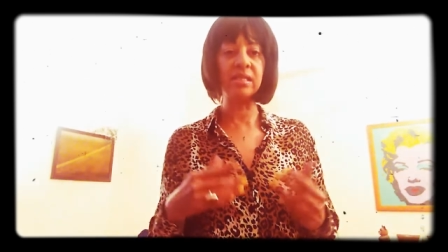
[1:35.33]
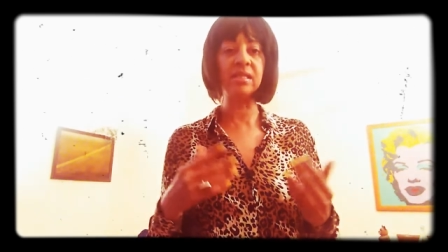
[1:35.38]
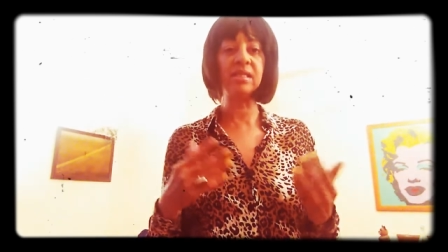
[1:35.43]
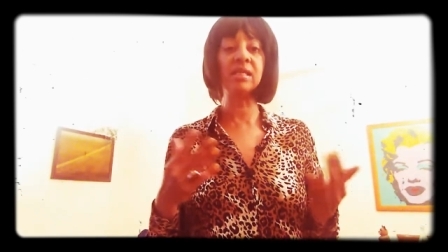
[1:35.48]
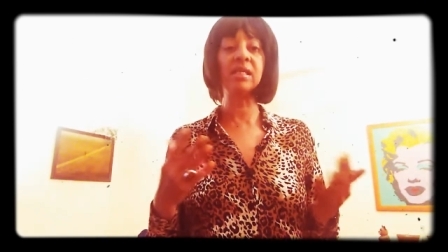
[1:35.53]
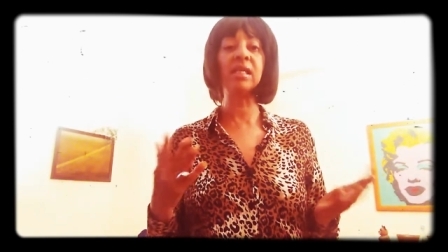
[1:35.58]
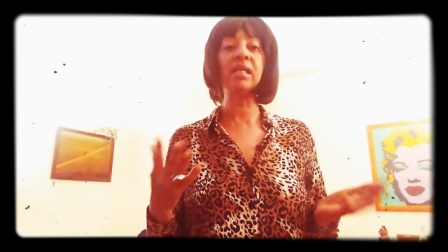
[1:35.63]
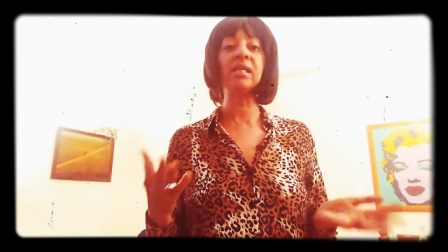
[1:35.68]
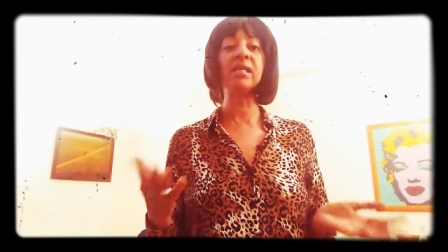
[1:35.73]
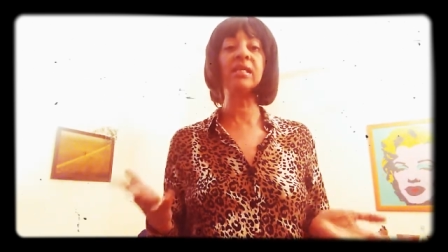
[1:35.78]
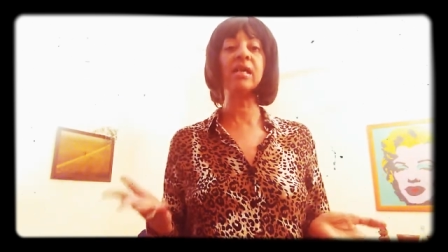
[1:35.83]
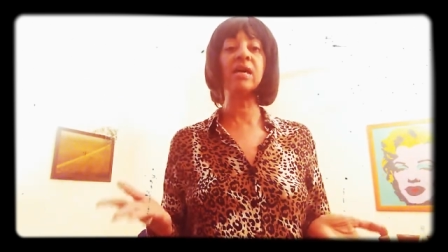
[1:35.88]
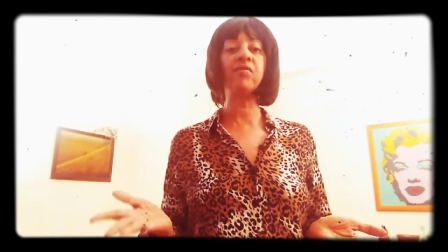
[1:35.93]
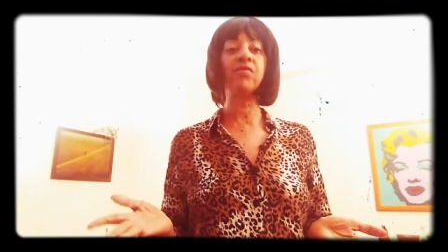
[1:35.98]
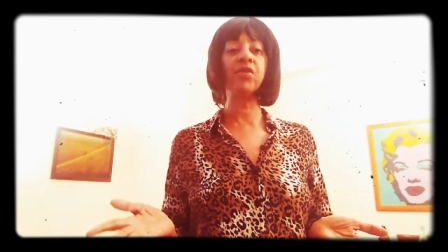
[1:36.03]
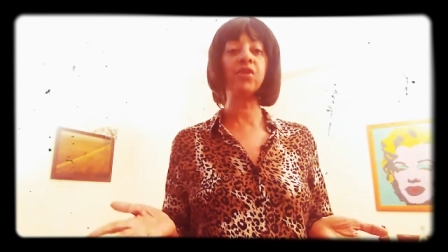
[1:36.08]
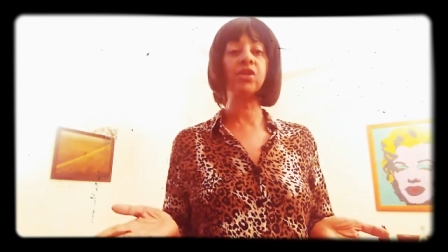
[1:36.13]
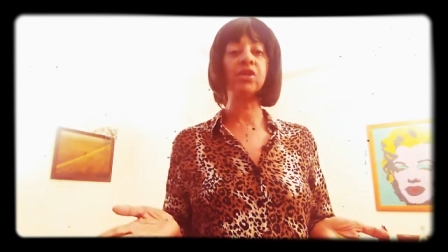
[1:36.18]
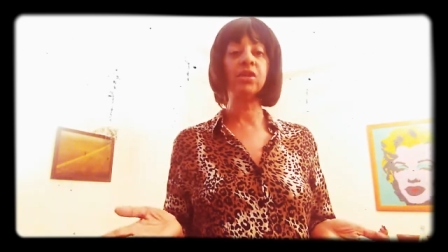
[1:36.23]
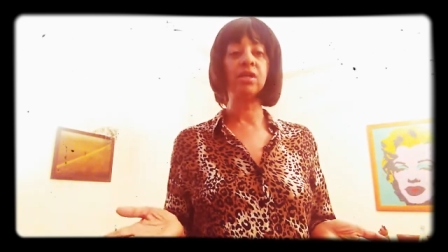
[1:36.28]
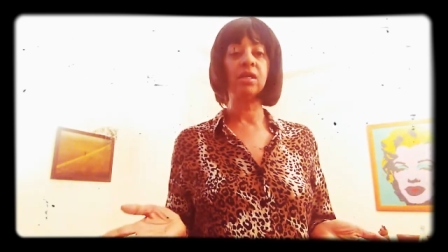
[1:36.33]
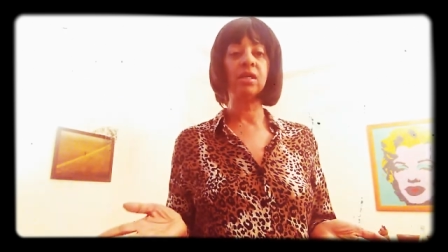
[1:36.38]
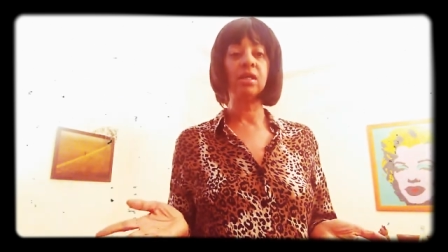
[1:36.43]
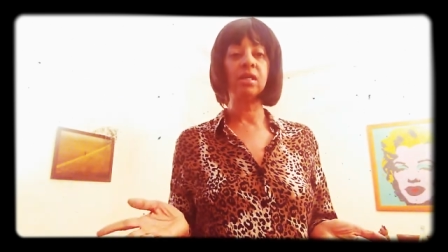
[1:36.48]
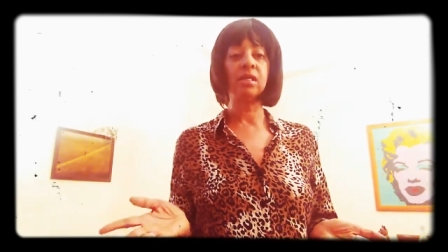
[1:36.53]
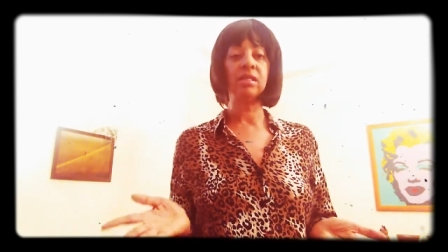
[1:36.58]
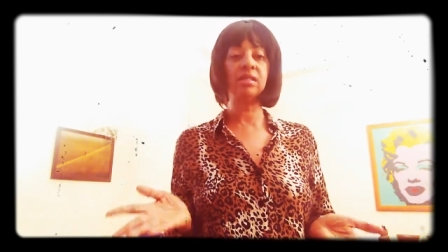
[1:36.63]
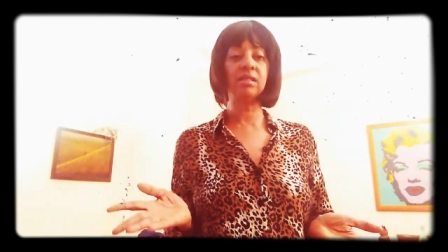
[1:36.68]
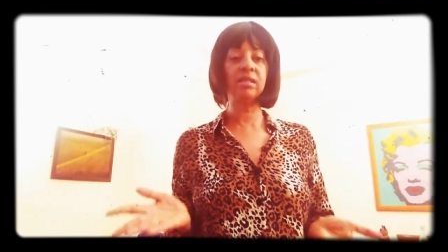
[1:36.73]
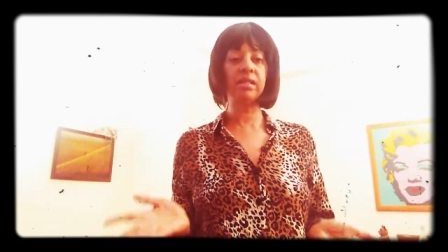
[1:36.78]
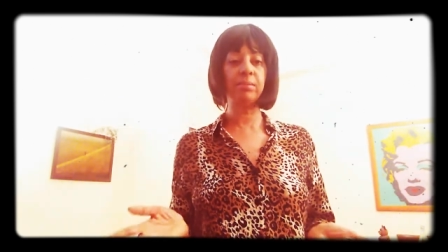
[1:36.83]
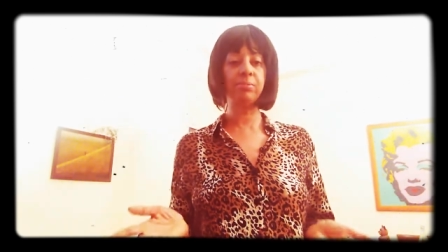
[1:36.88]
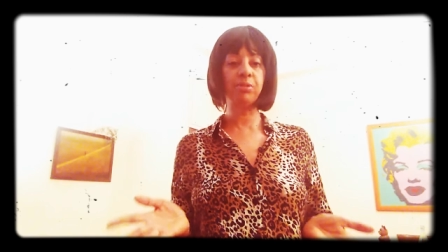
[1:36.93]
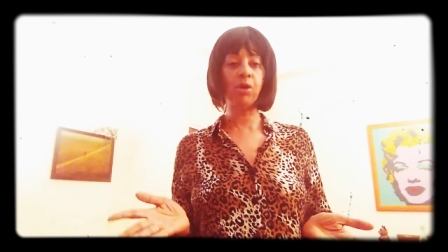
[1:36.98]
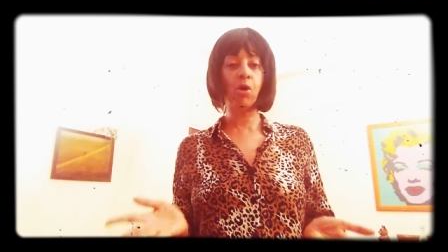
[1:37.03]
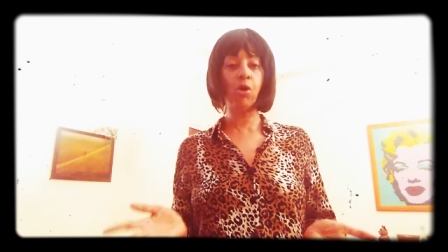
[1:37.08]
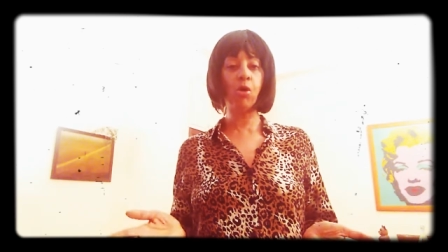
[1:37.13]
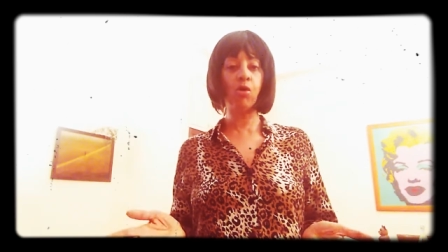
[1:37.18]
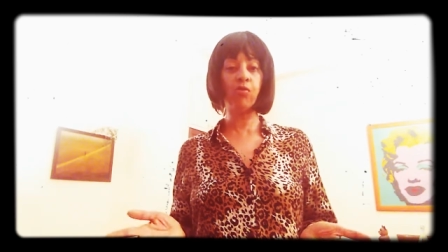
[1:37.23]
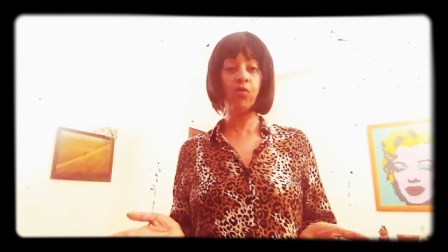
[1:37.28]
is he never sleeps
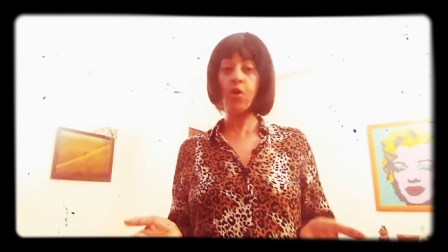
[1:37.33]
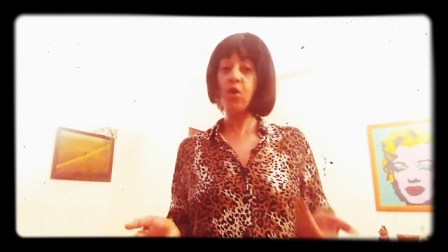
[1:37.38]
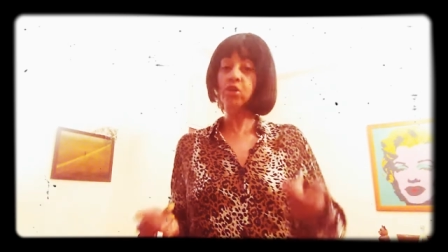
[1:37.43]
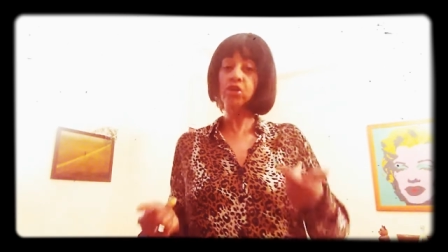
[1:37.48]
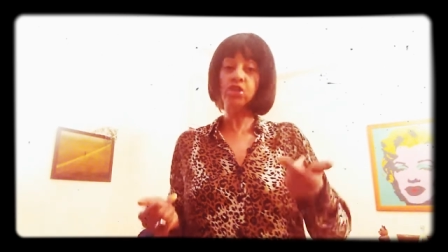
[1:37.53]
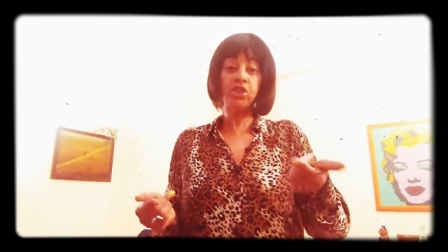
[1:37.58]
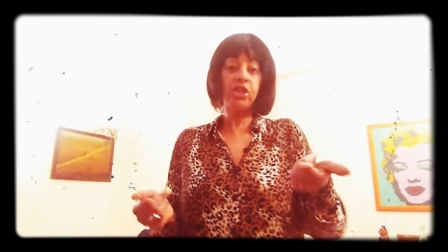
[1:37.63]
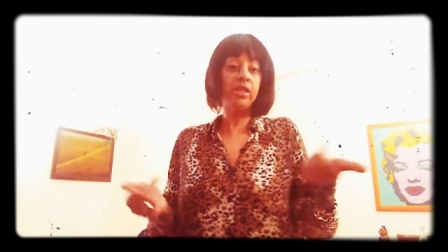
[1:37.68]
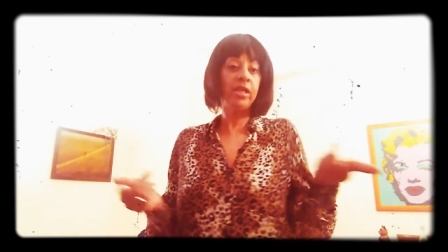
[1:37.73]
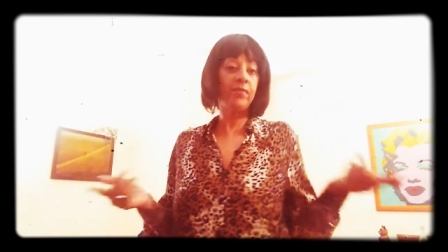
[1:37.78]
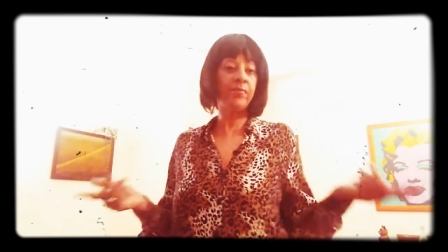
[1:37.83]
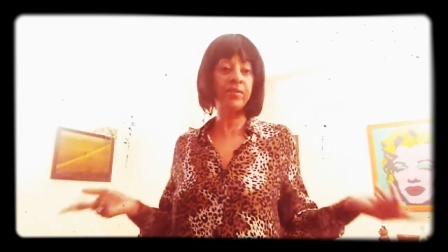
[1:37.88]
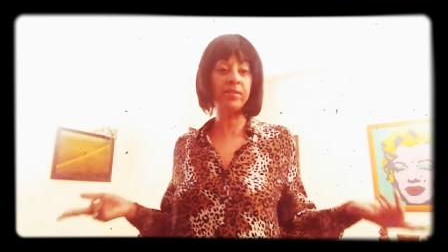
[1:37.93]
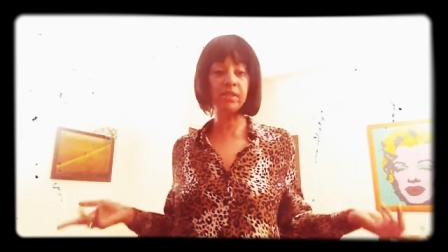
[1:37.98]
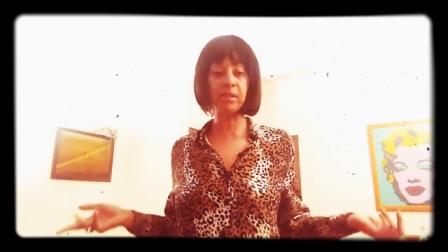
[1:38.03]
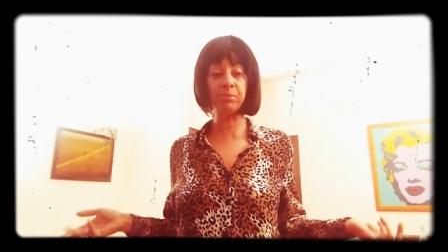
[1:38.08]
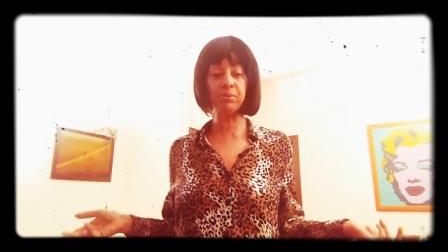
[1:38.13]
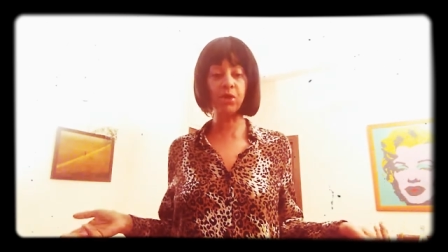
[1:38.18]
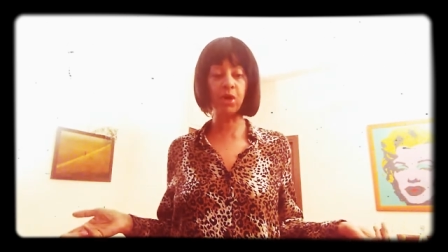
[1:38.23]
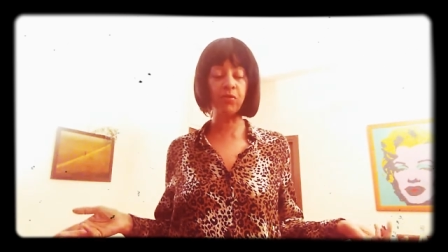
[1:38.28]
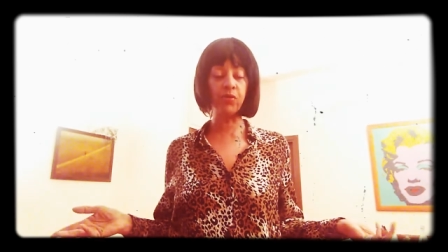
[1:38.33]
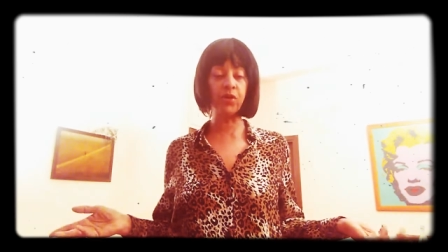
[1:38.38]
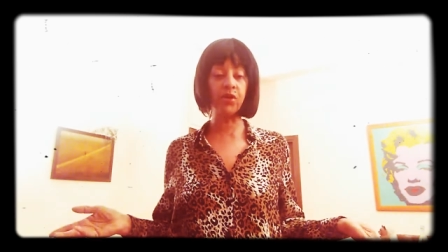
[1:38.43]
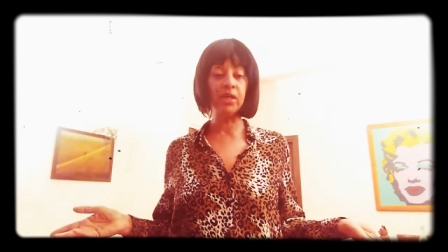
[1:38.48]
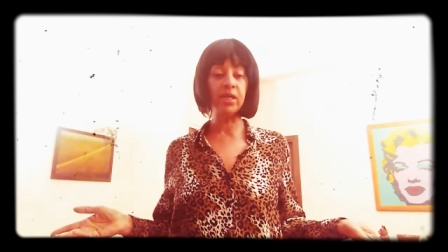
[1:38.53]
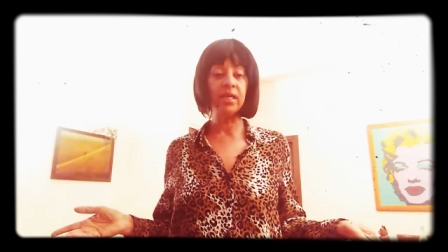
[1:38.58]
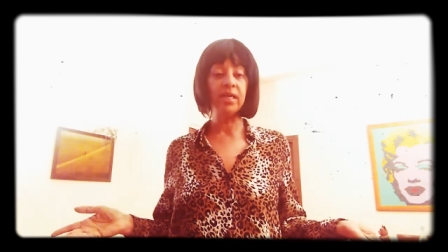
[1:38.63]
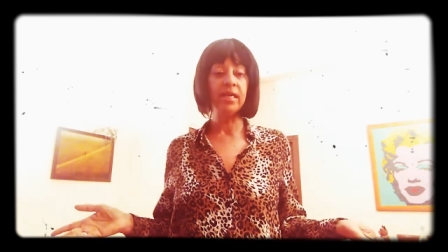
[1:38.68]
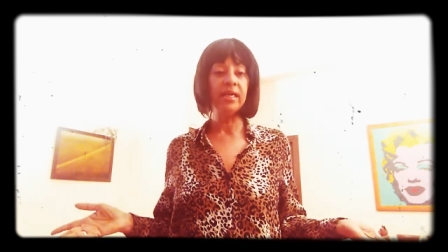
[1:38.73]
over, or she never sleeps over.